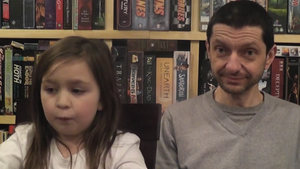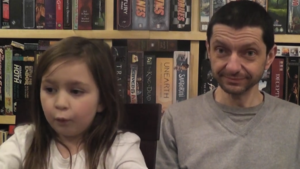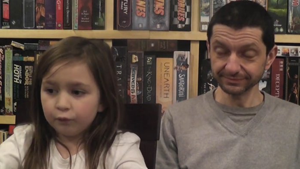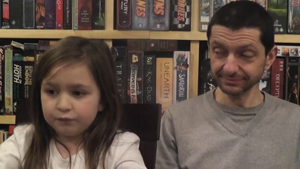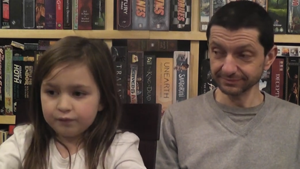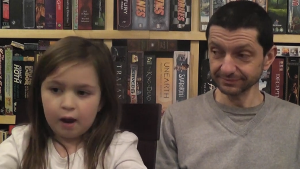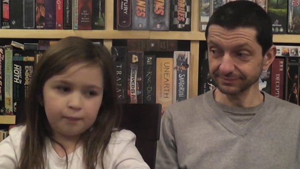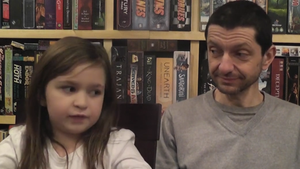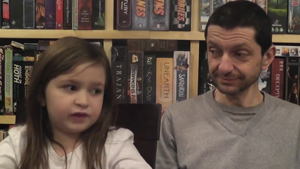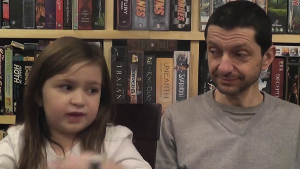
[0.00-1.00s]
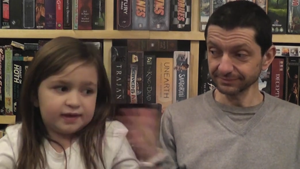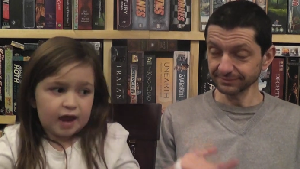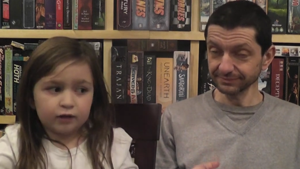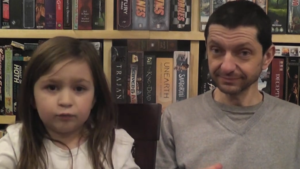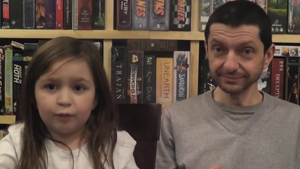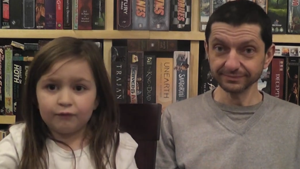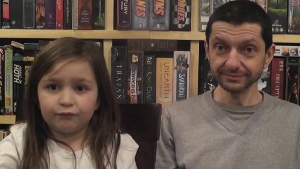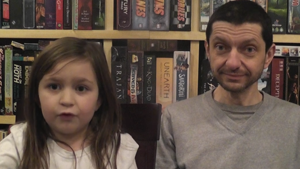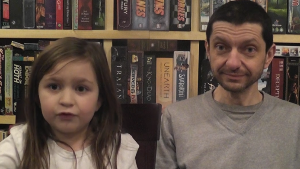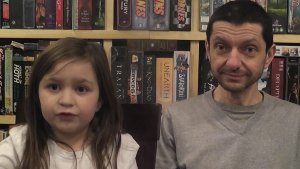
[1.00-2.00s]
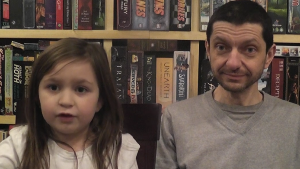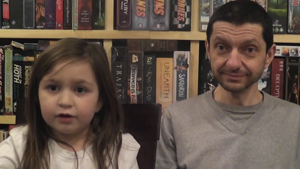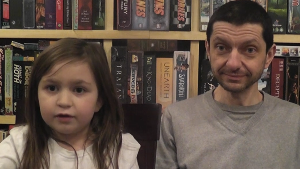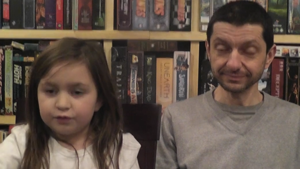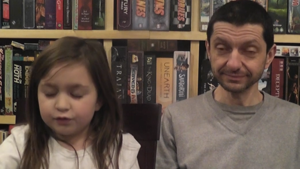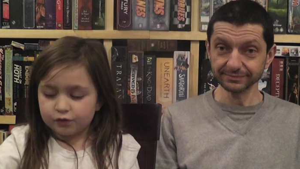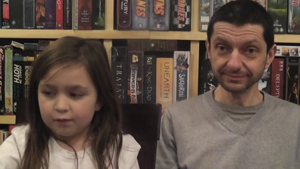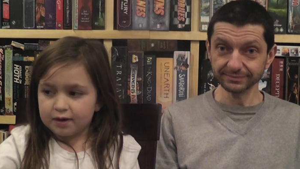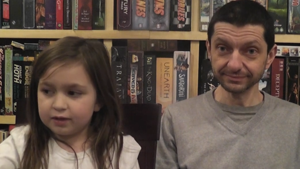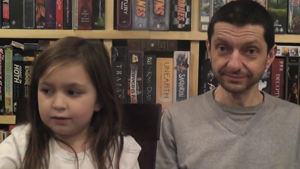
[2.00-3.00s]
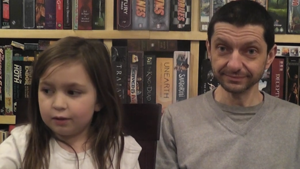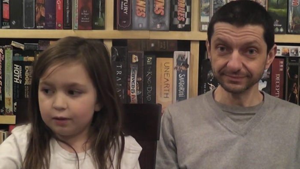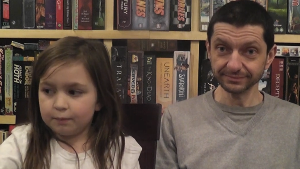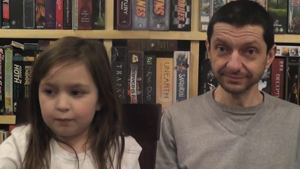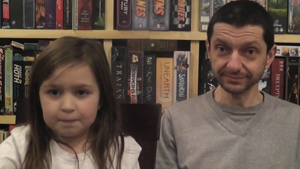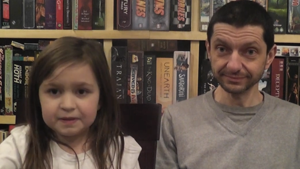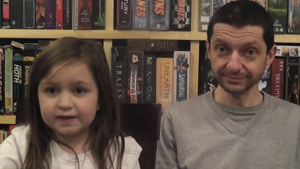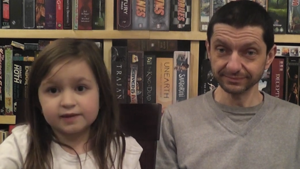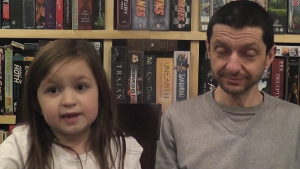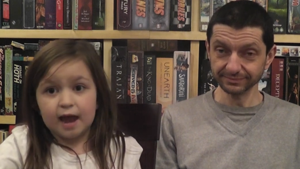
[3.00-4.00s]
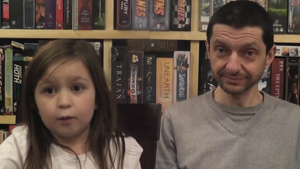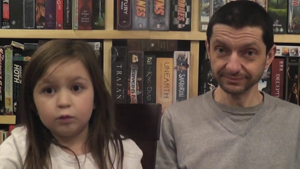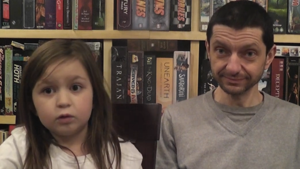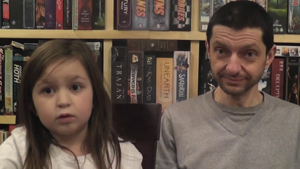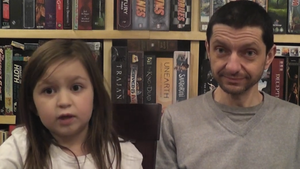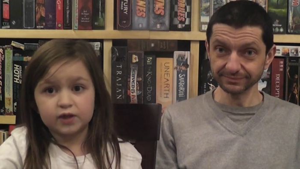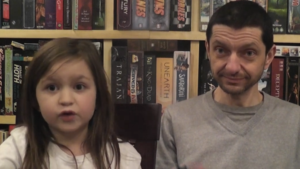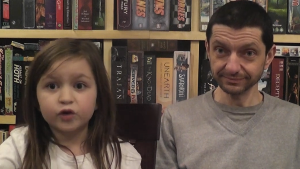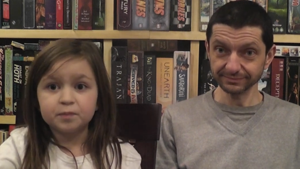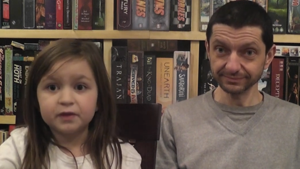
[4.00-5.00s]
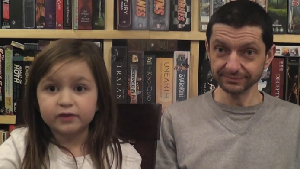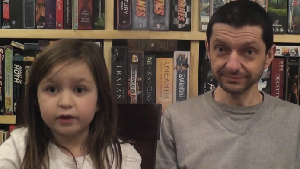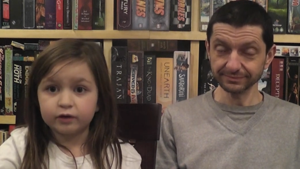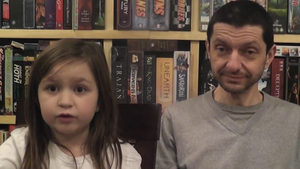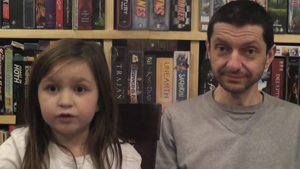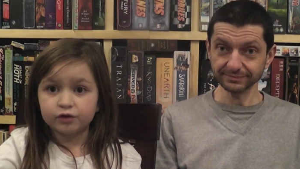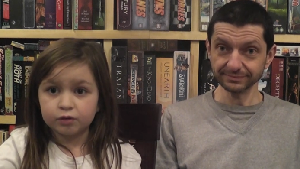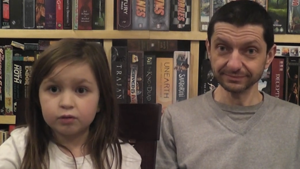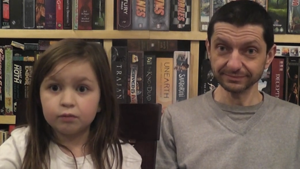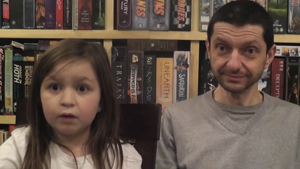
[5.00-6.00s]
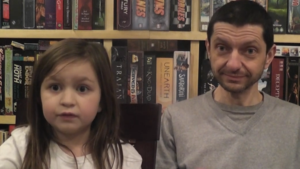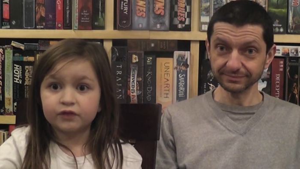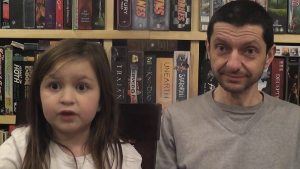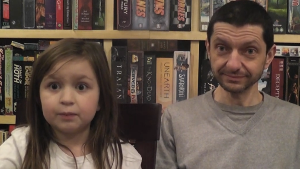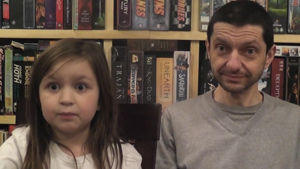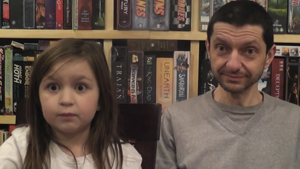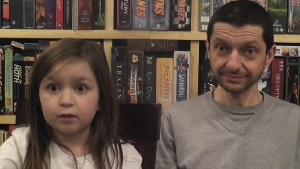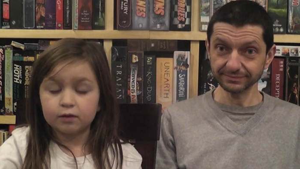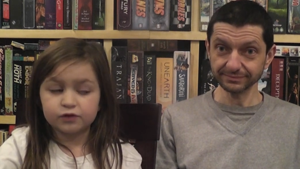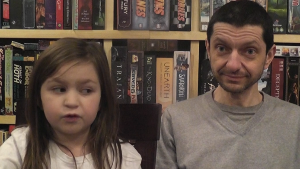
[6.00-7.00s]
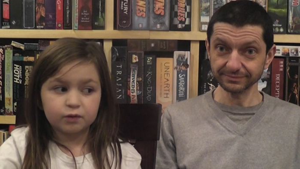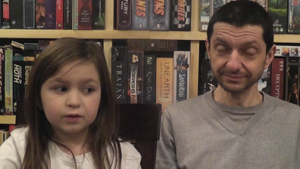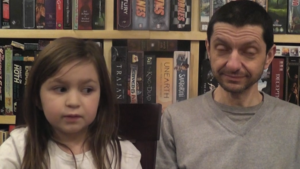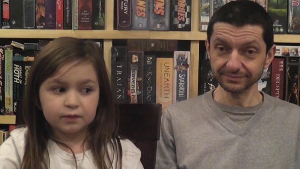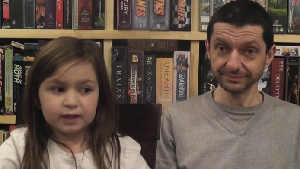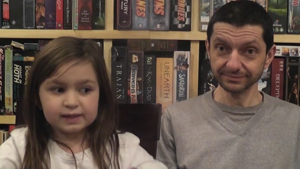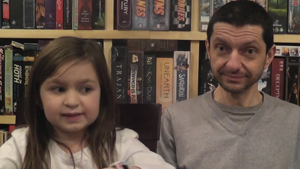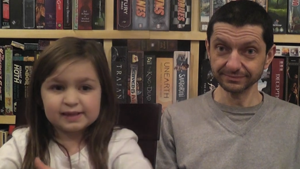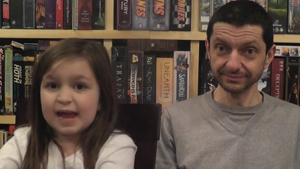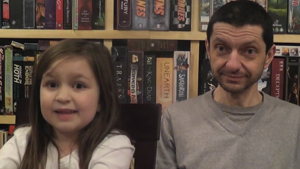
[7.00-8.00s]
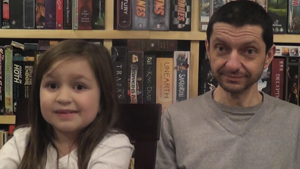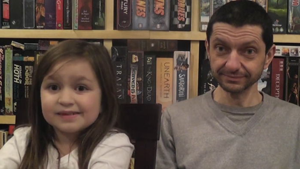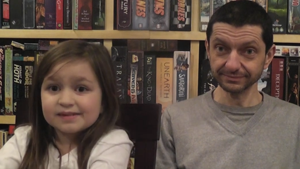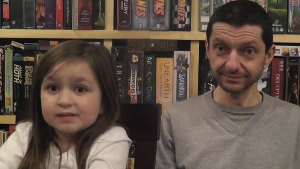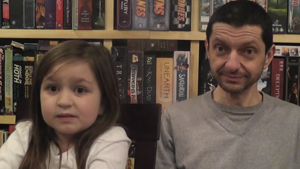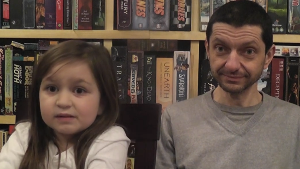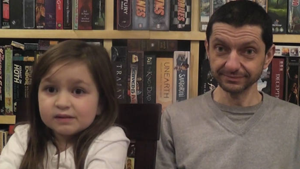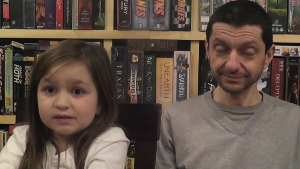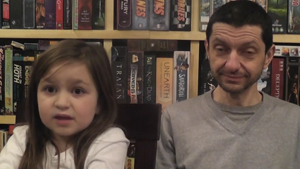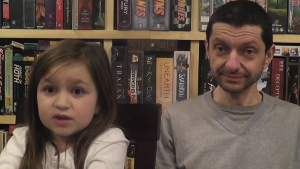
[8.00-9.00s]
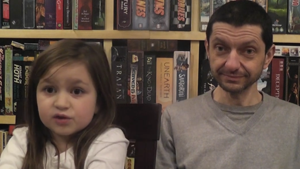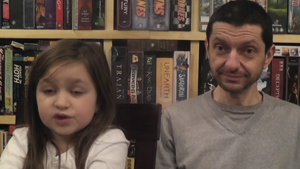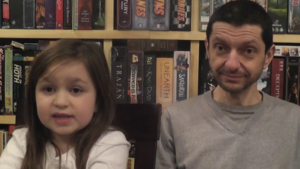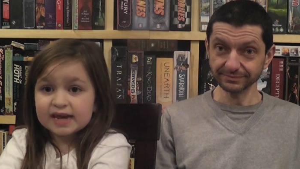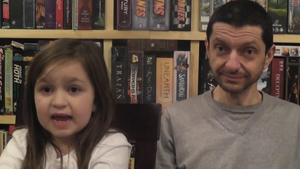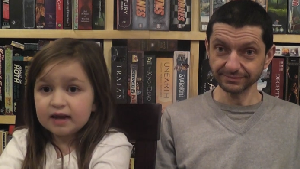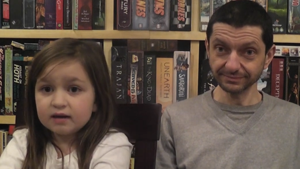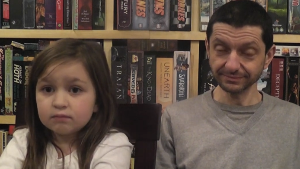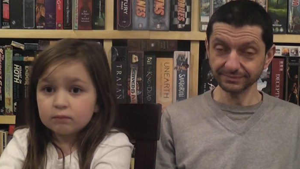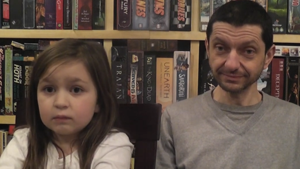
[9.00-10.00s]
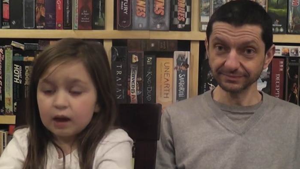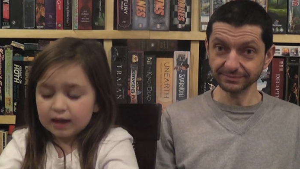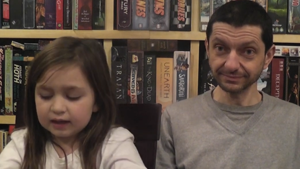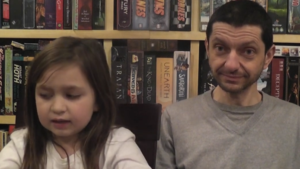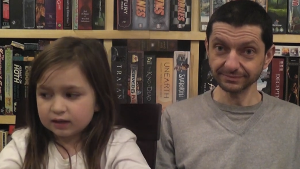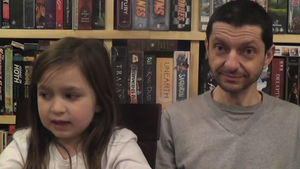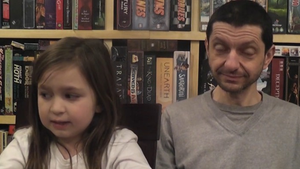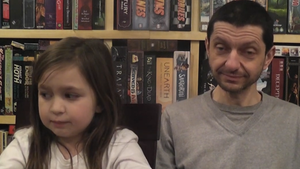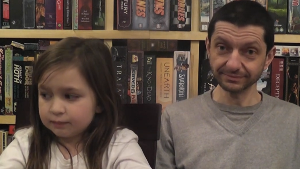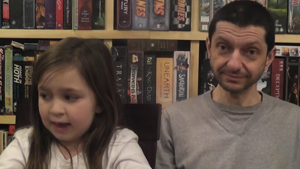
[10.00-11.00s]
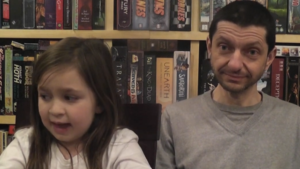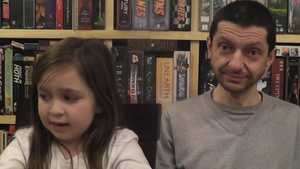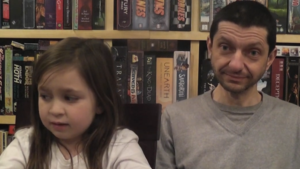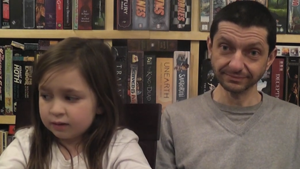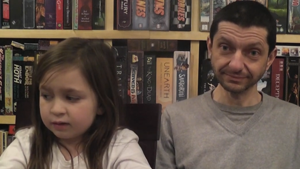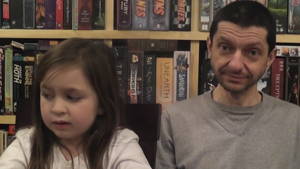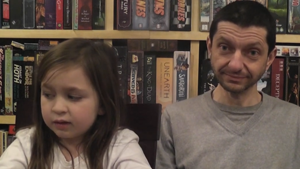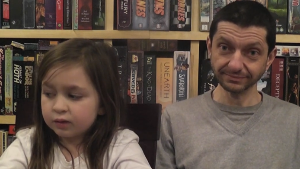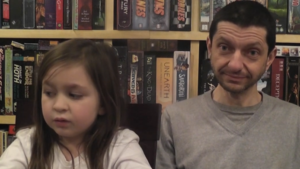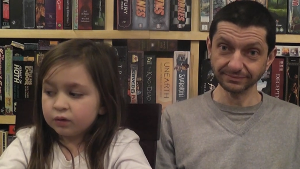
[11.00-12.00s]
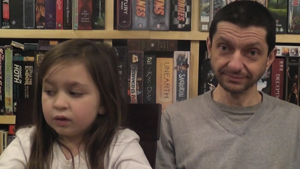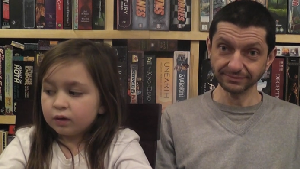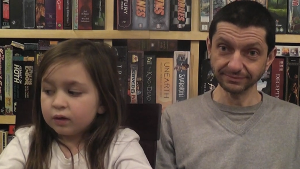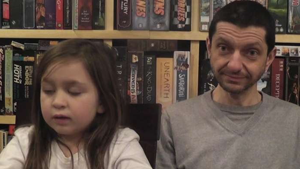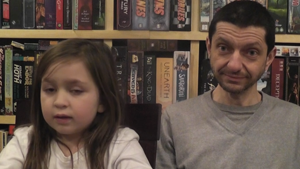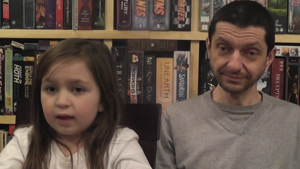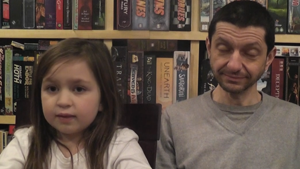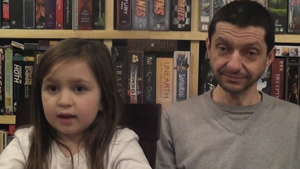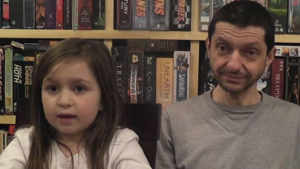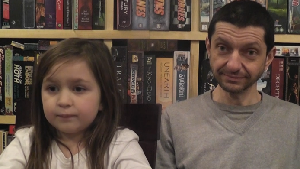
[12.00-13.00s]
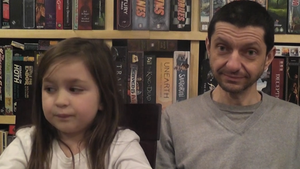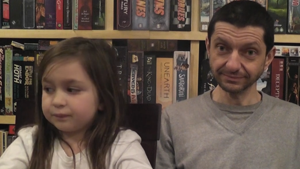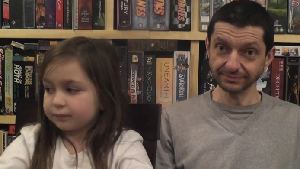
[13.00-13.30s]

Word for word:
Speaker 1: point. Um, let's say the dad went first. There's already um a piece down. And it's a good piece on a good on the same. Uh, so it's tents. Then there's a tent. I can claim that. And then